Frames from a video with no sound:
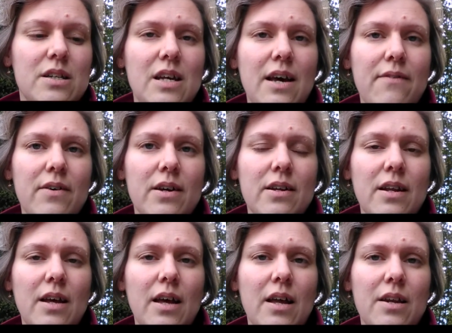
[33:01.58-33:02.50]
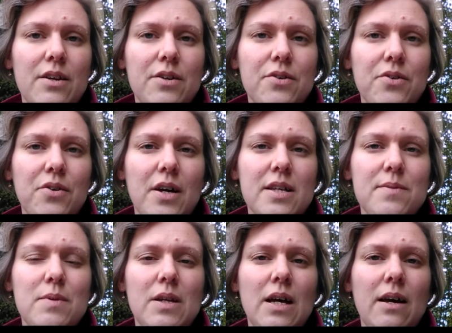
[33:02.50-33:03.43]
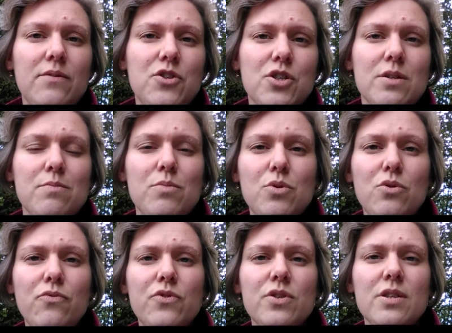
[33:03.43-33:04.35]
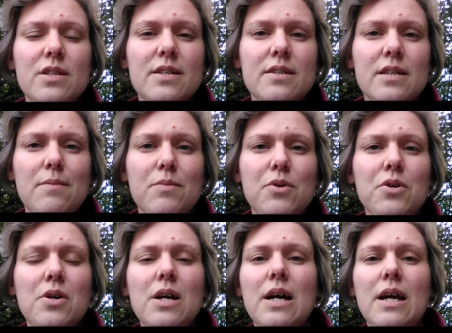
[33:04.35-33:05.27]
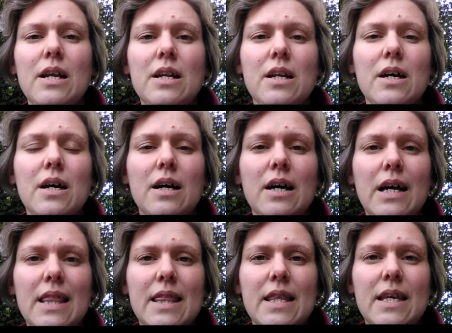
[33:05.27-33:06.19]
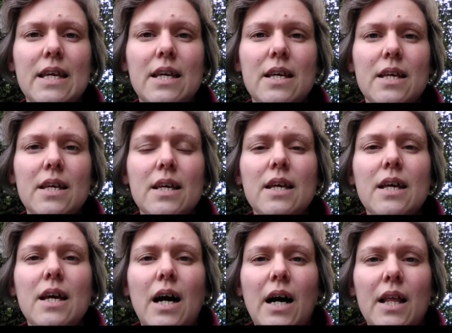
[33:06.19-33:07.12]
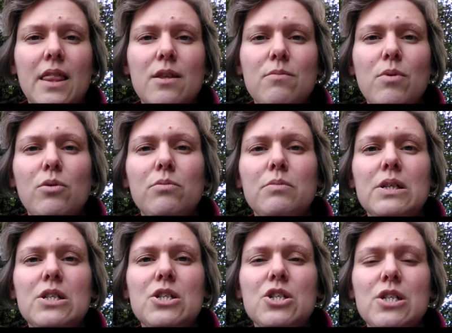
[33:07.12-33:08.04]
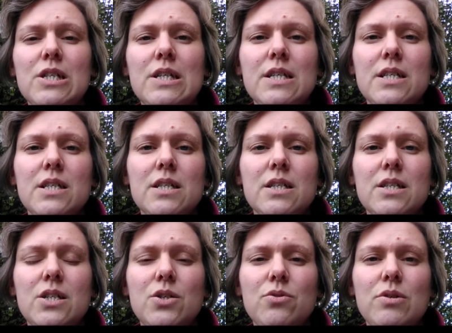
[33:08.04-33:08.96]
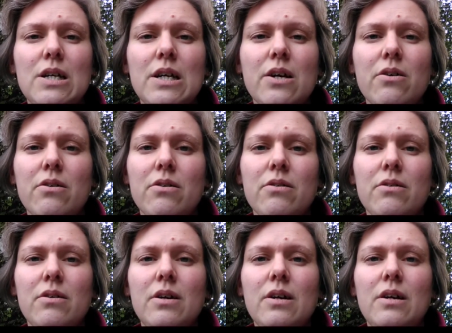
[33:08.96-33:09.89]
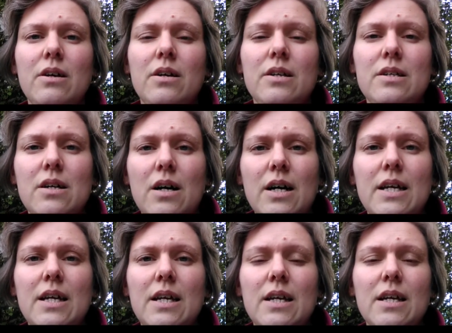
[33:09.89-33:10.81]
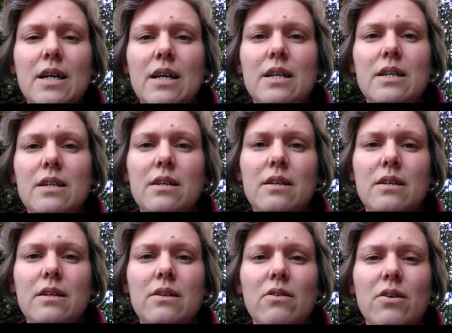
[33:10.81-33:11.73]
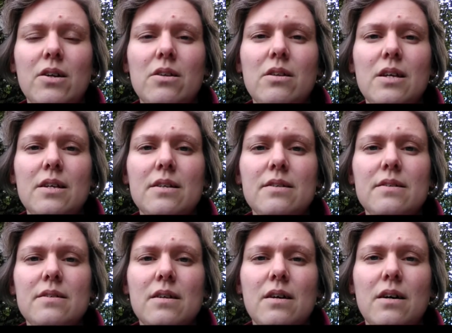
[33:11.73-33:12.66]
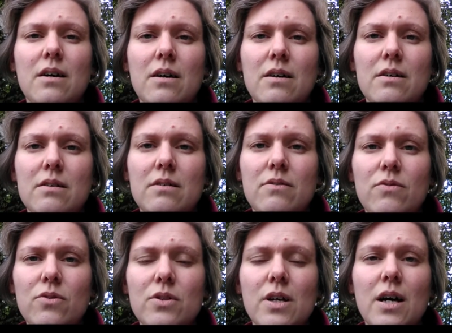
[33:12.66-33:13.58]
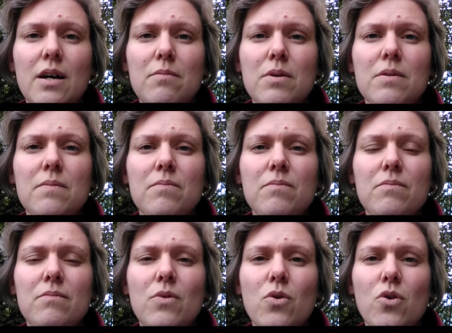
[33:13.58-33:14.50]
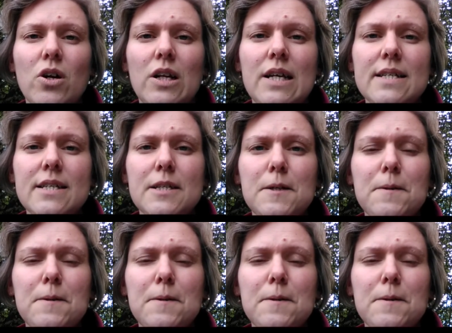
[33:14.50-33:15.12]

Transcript: Devon and her husband have just moved this summer, and I think at the moment she's doing her dyeing and yarn things uh, full time, more or less.